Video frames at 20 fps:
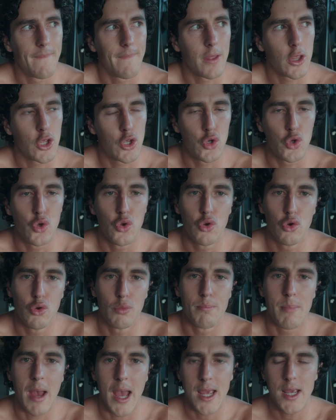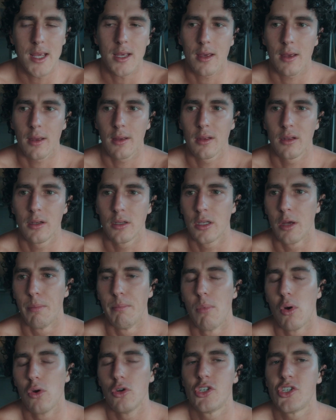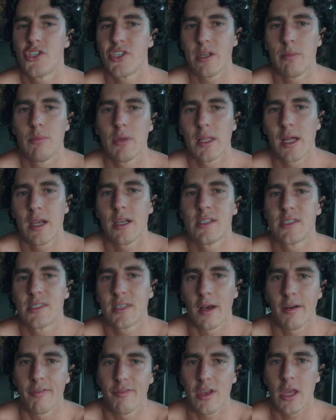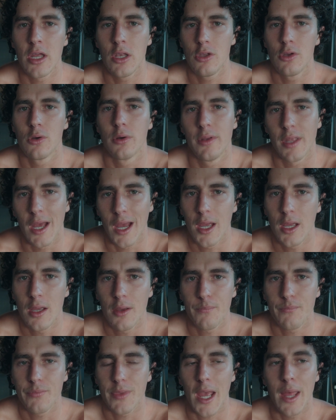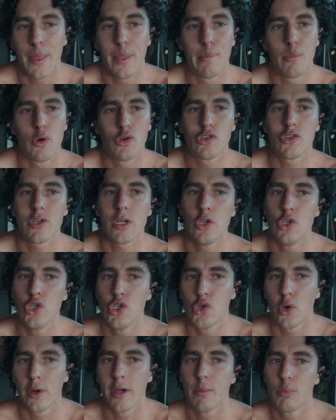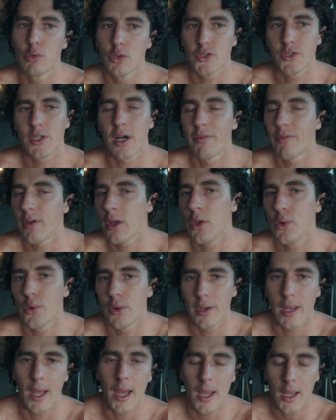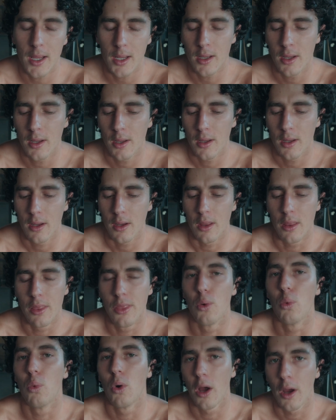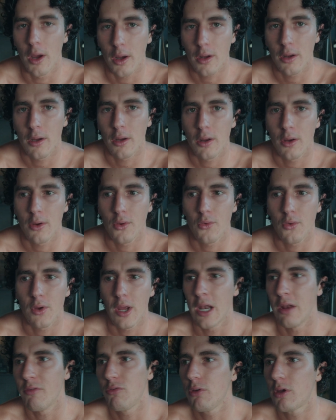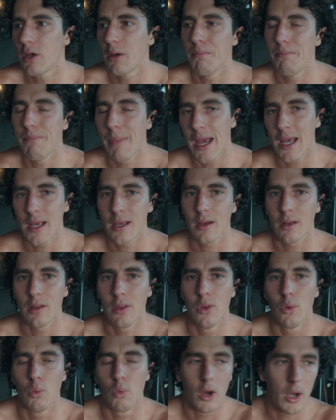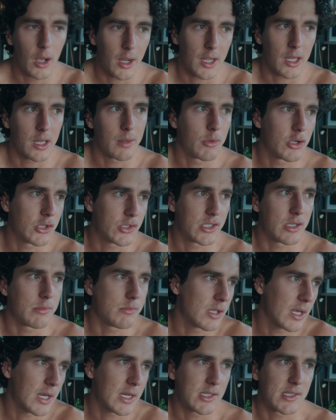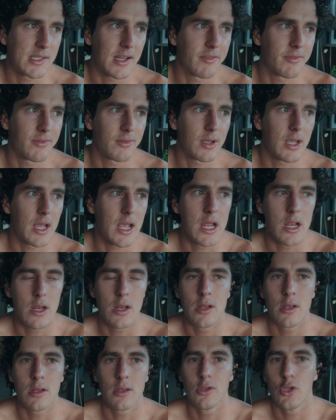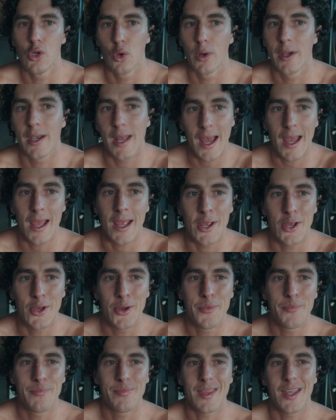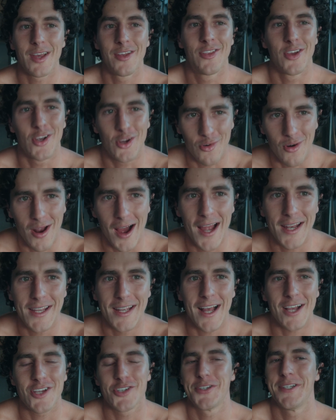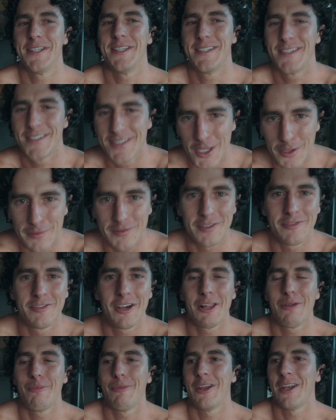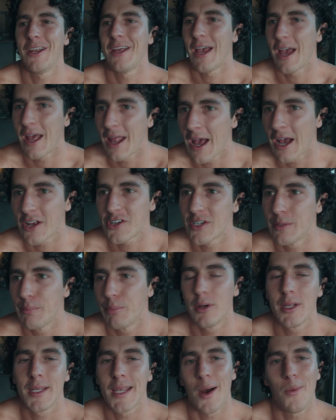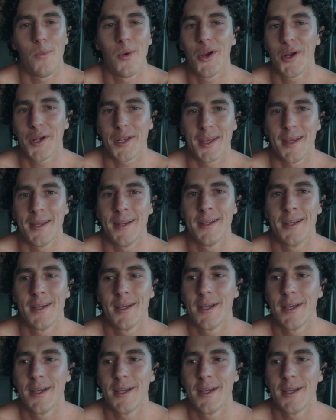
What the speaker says: you make the most stimulating stuff in your day and the most enjoyable stuff in your day the work. And if you can make the work and the most stimulating stuff in your day the grind and actually self-development and actually putting that work in,